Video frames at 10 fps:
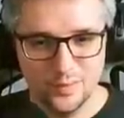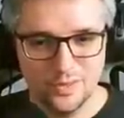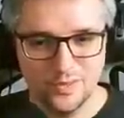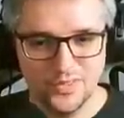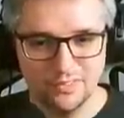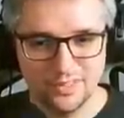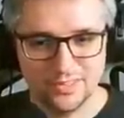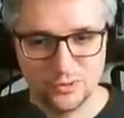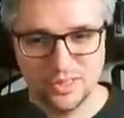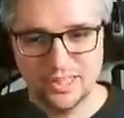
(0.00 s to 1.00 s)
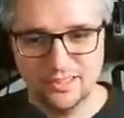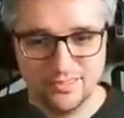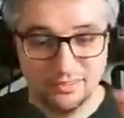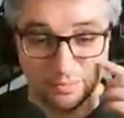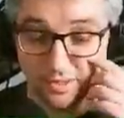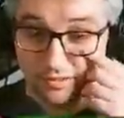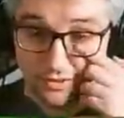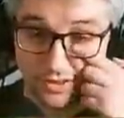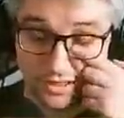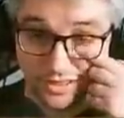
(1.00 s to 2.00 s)
We don't have extra lives, but if
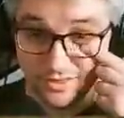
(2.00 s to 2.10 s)
she